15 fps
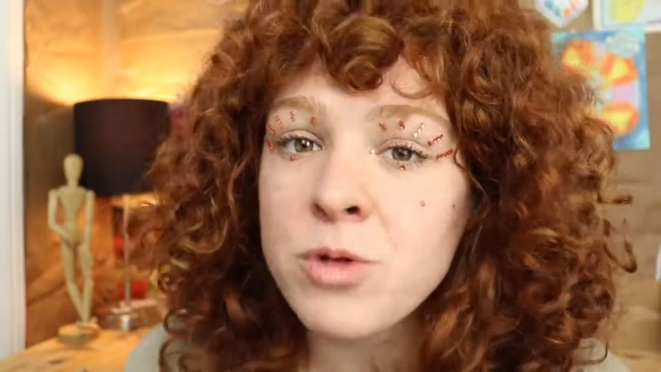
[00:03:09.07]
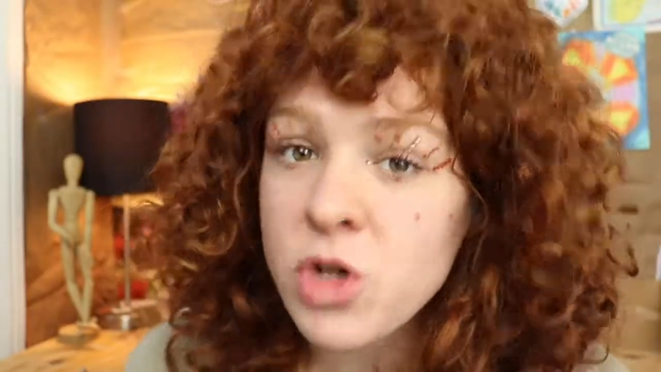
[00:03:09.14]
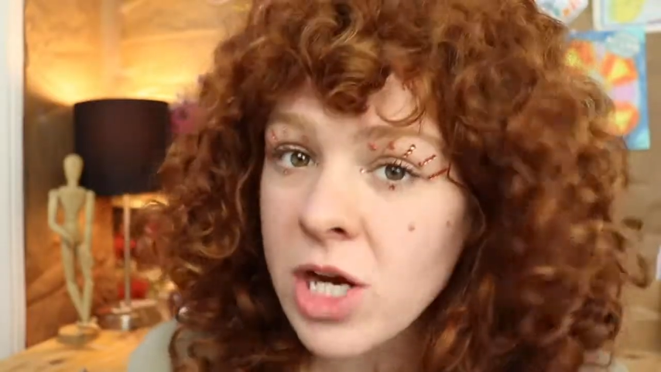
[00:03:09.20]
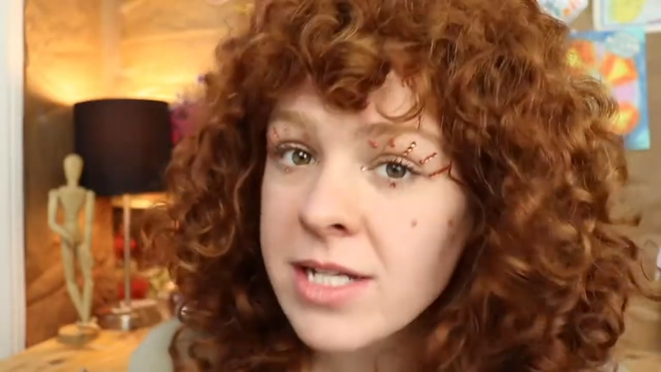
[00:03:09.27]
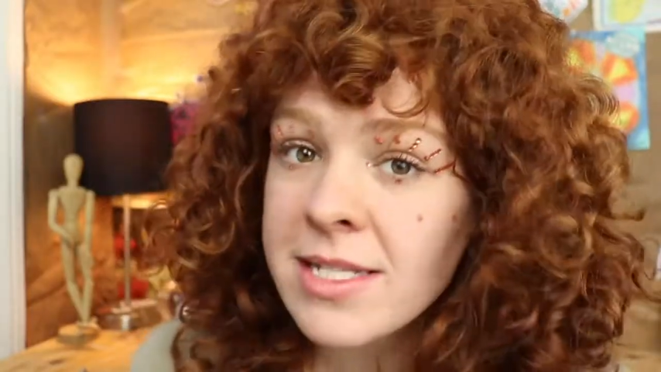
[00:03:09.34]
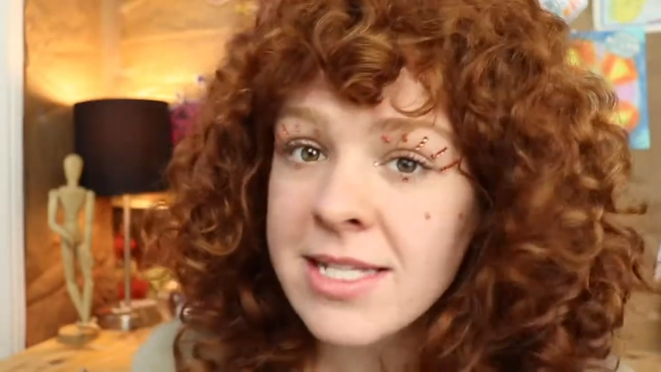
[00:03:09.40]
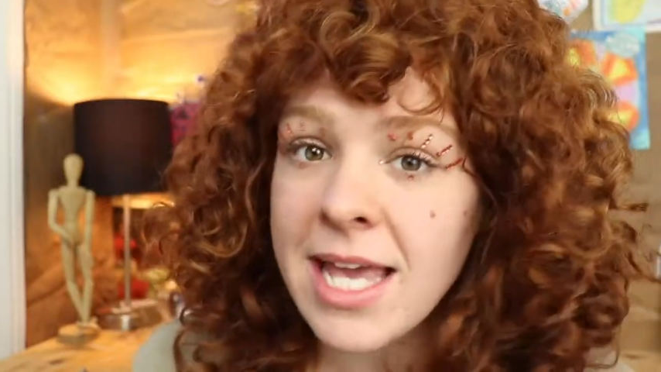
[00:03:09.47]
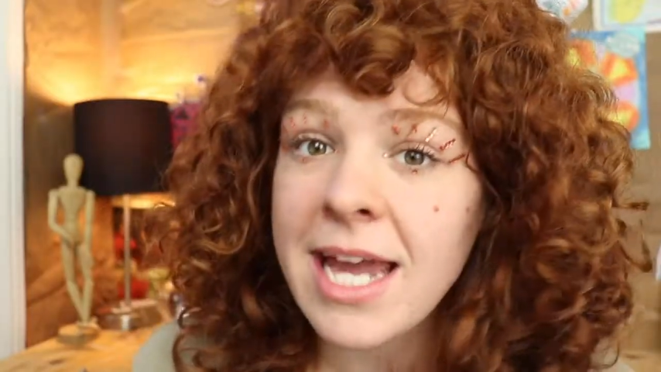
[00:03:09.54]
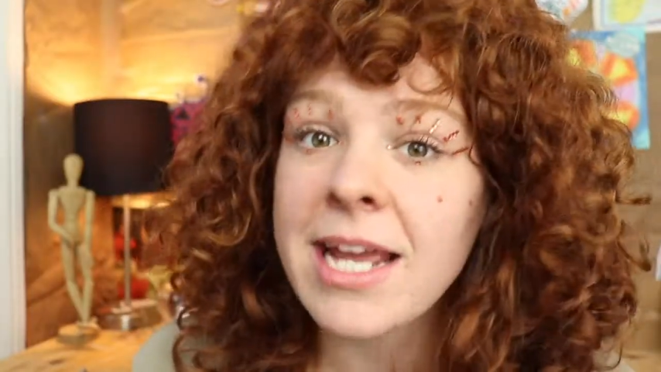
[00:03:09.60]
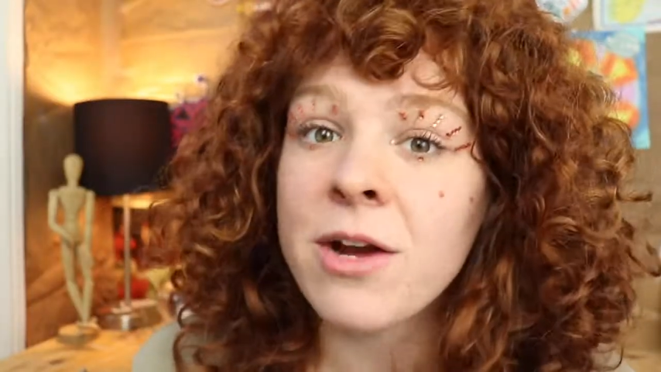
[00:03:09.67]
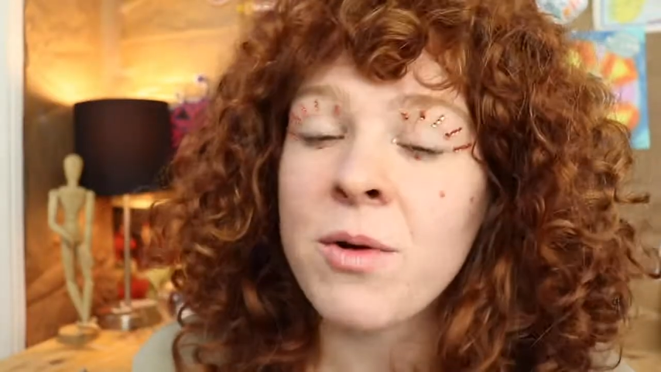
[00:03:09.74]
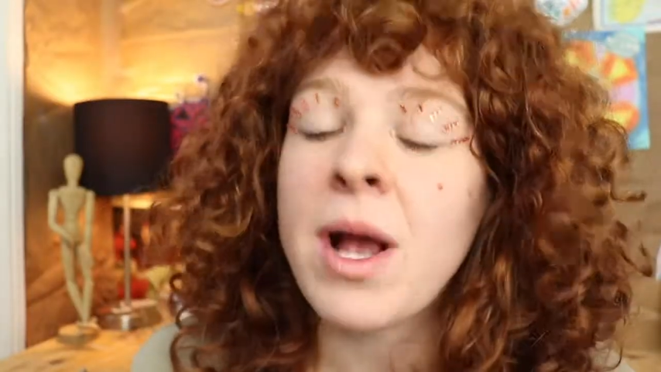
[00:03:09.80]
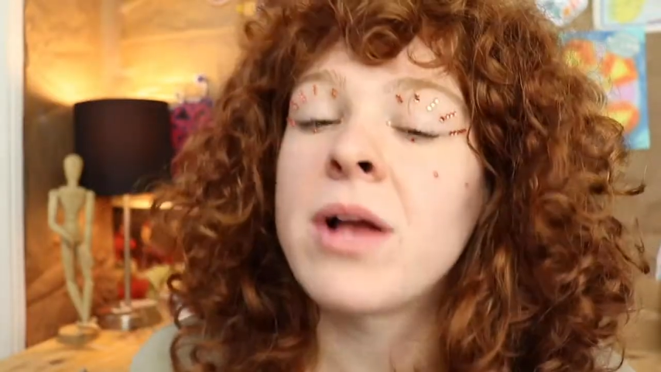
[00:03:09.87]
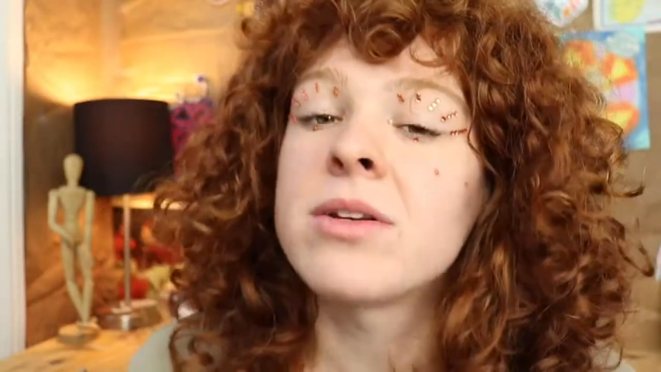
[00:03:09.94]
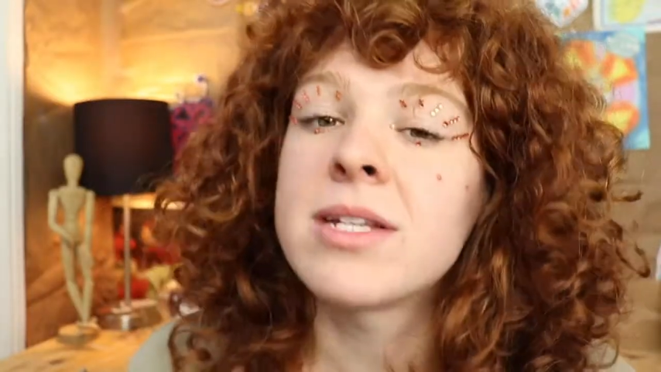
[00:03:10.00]
just getting
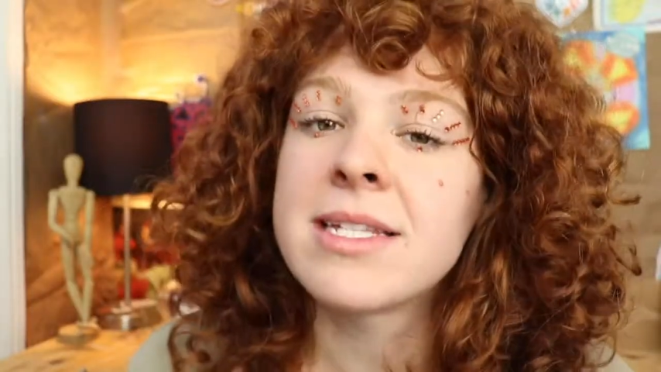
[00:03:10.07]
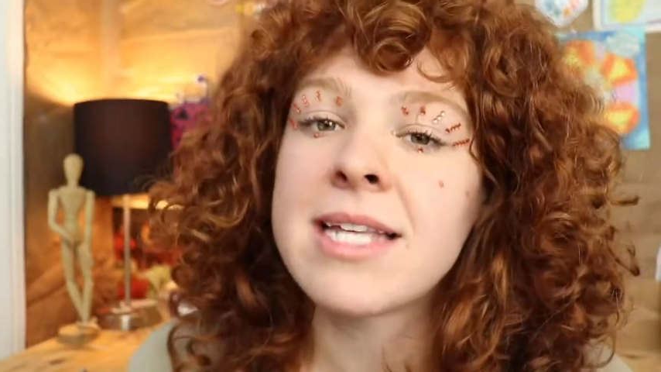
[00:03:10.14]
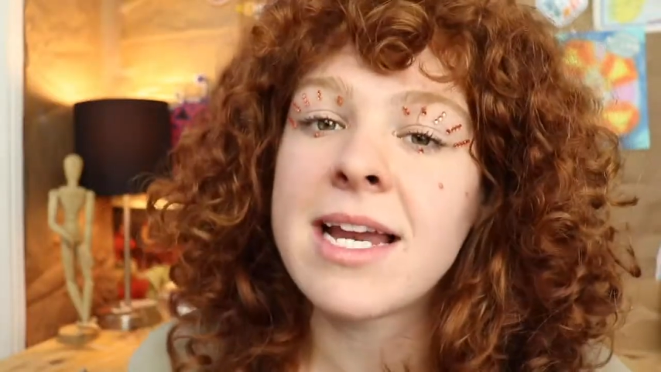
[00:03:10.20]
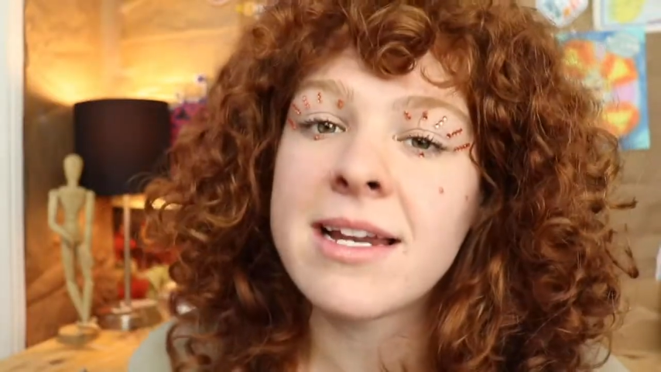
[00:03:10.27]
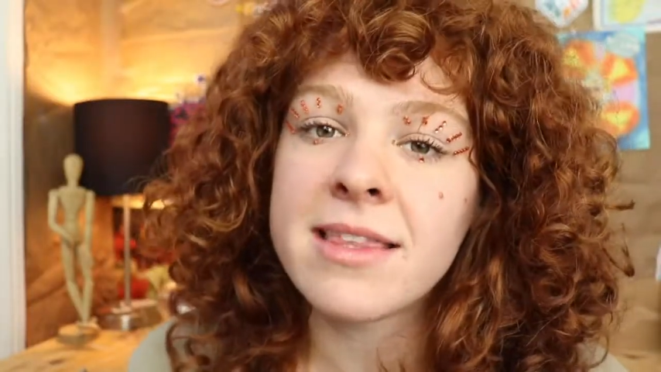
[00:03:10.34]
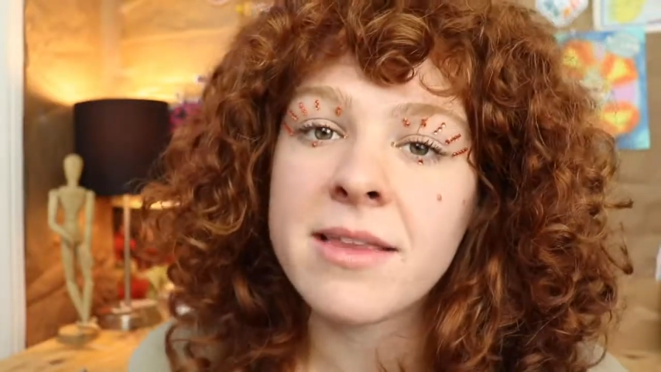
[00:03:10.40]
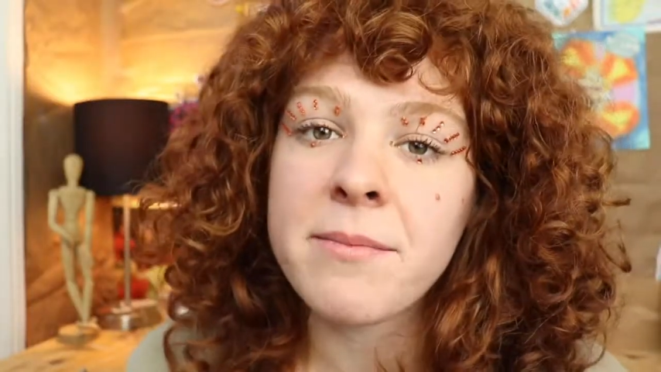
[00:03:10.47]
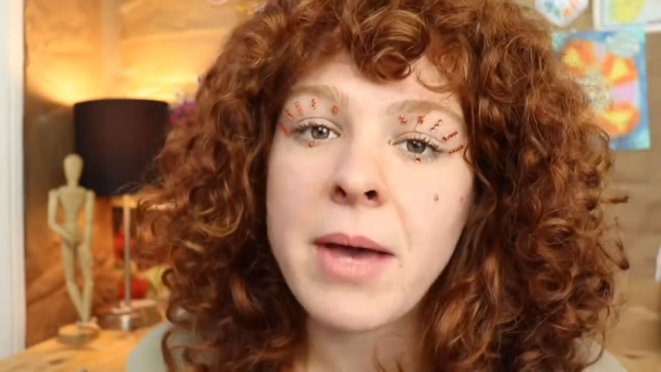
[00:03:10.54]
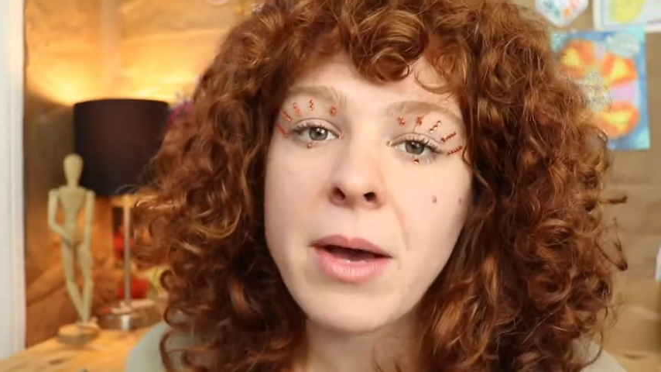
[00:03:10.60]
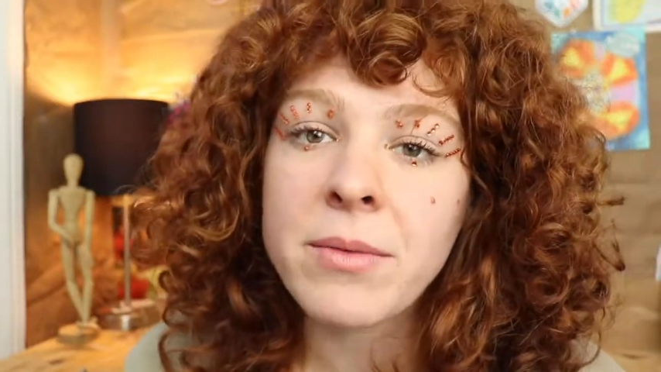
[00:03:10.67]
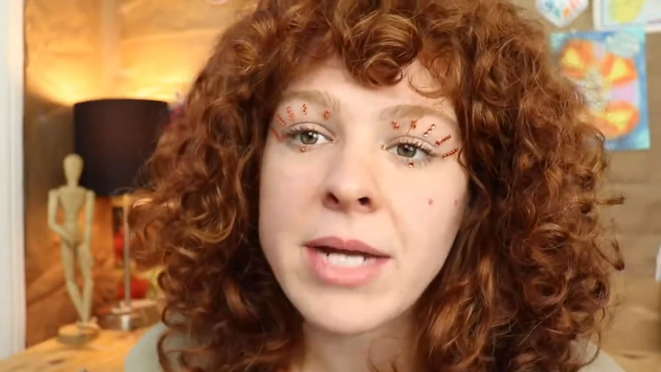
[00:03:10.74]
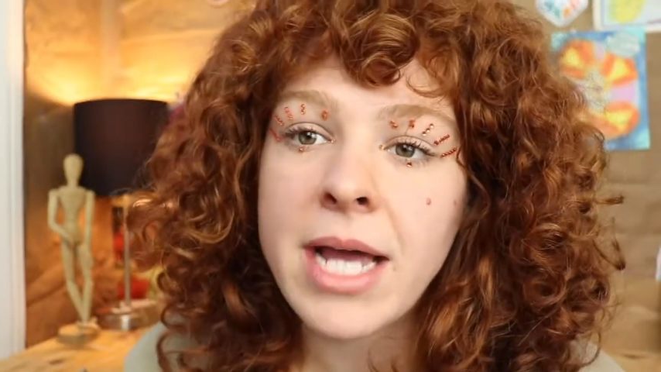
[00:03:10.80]
around to sending them out